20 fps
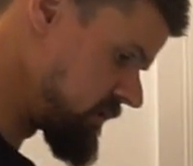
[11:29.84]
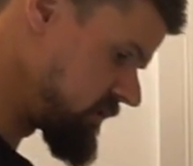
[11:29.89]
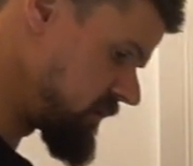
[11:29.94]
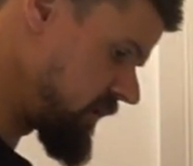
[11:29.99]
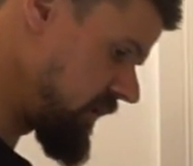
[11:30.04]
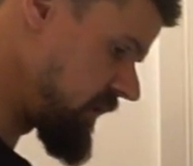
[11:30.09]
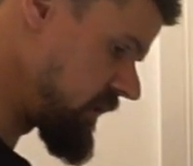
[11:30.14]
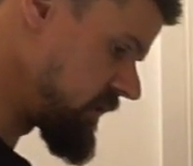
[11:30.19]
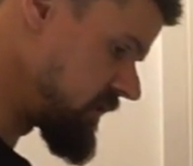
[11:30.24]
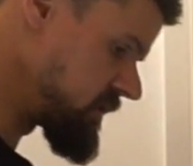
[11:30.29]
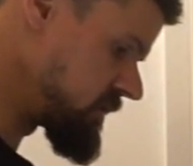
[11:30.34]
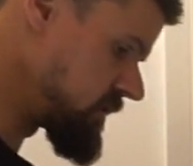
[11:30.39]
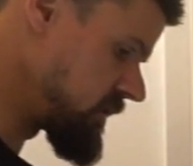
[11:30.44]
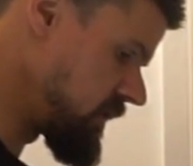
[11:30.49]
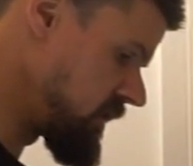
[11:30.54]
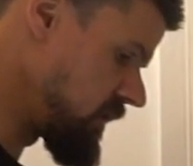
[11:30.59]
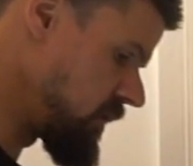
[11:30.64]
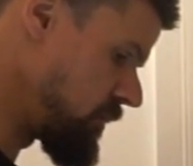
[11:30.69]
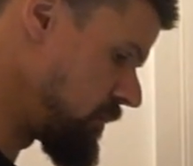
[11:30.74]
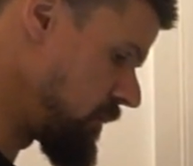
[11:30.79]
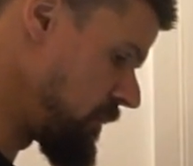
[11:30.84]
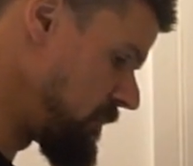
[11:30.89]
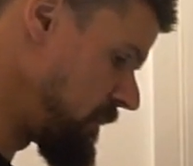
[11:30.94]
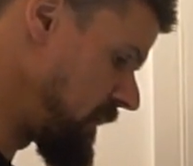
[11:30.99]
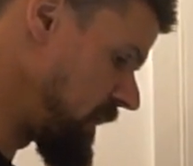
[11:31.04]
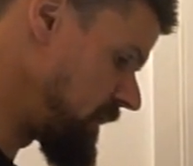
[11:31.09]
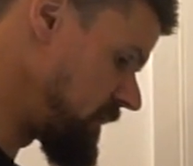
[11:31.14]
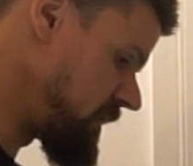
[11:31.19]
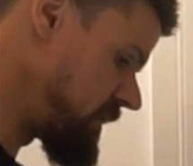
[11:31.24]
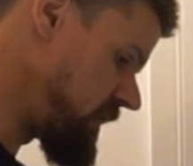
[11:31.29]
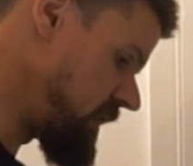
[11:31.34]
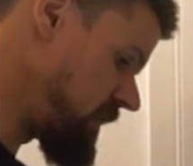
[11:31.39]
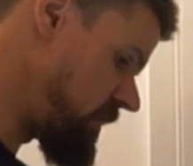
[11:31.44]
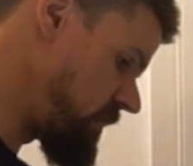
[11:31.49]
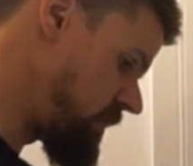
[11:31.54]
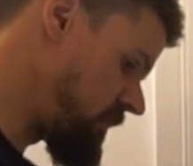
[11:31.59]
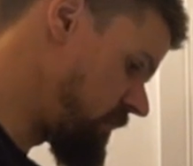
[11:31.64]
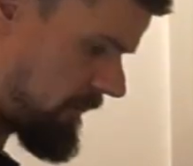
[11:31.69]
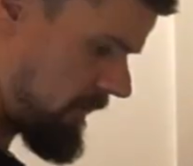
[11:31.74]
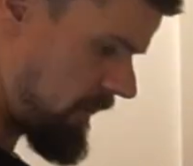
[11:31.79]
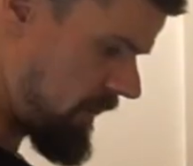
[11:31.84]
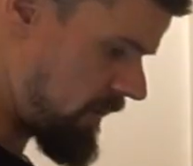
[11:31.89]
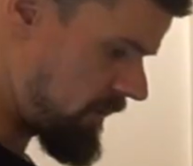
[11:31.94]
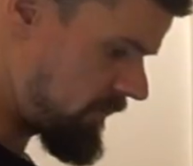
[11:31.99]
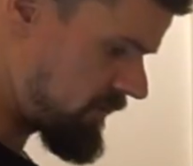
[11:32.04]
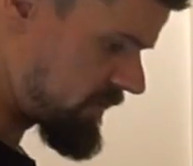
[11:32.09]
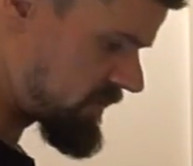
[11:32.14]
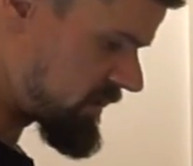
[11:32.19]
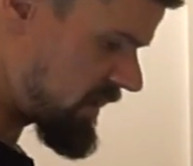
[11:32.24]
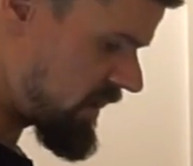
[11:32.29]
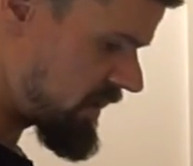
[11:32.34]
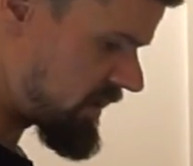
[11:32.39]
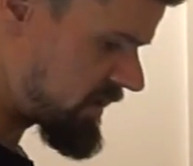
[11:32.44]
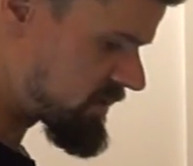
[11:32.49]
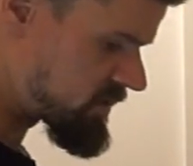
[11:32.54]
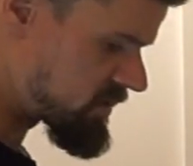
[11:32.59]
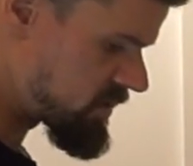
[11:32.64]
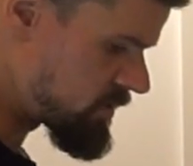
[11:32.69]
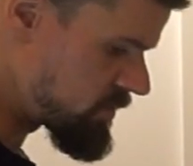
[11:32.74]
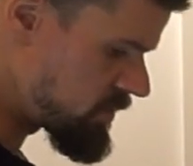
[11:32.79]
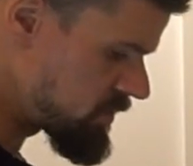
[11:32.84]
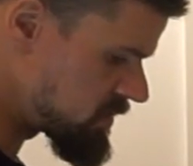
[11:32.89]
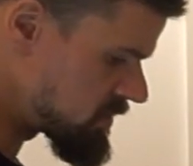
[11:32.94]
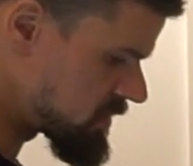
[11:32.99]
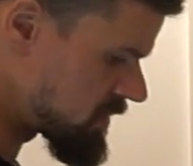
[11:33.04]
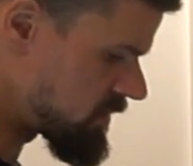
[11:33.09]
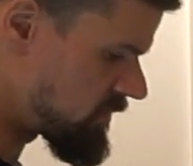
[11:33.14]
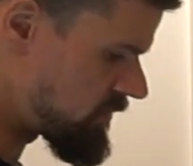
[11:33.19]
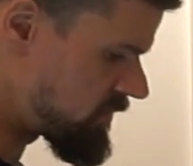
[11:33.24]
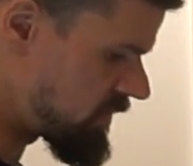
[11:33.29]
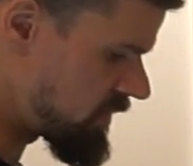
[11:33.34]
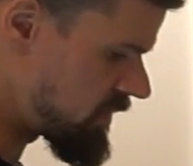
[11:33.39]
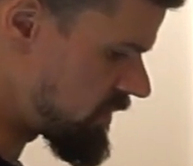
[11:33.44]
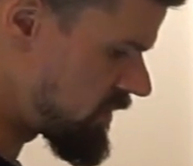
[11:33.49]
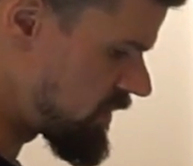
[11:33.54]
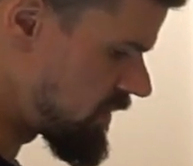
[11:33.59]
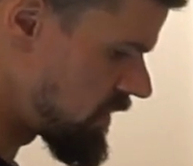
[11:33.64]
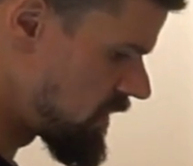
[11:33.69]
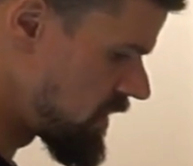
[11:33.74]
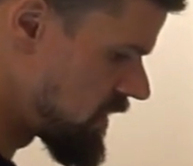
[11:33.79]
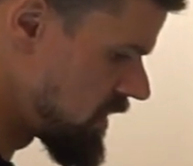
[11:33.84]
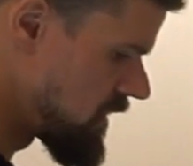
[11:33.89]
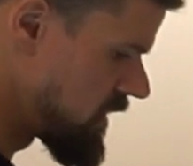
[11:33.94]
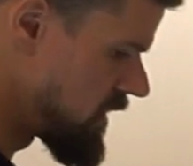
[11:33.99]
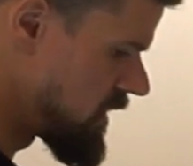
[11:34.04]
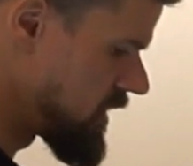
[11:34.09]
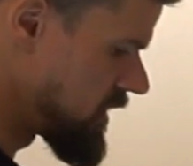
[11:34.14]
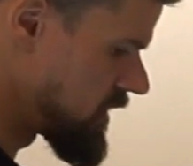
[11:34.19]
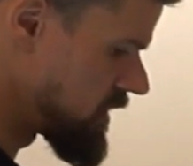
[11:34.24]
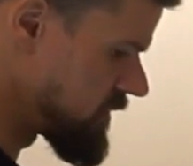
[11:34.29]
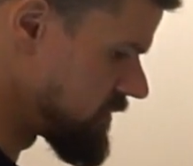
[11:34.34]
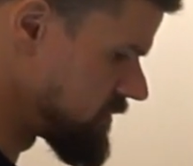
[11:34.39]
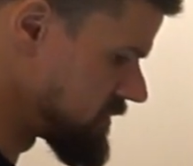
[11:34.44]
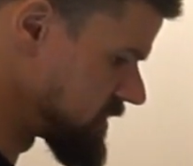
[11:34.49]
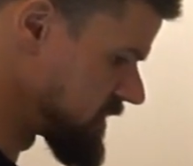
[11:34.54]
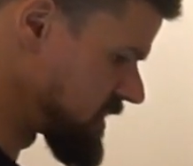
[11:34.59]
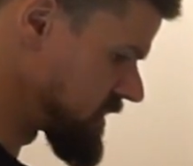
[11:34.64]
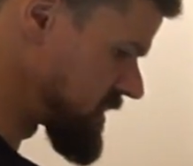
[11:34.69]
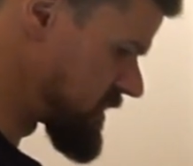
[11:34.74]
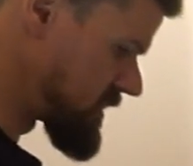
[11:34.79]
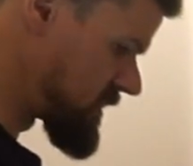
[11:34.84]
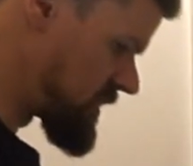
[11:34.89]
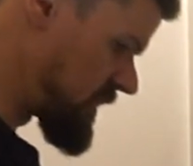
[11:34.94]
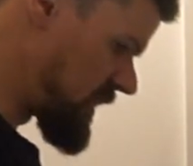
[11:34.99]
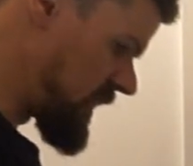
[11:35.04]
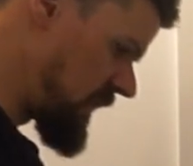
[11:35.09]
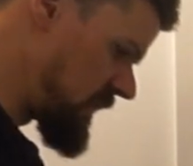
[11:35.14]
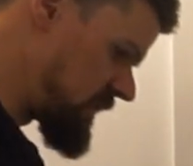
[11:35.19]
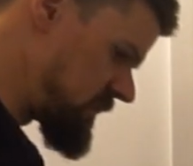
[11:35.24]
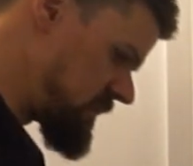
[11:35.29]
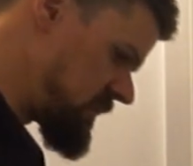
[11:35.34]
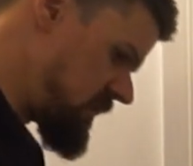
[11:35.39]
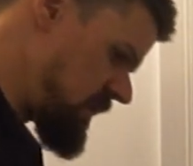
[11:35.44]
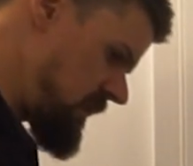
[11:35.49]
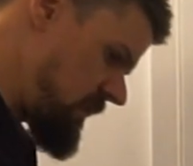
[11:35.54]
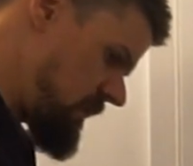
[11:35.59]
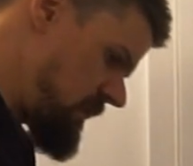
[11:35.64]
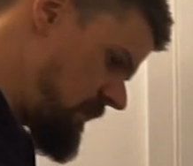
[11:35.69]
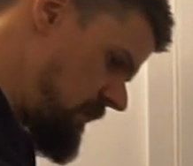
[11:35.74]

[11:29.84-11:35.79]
tightness a little bit better now. Yeah, if you tighten it too much, you can feel the resistance against it.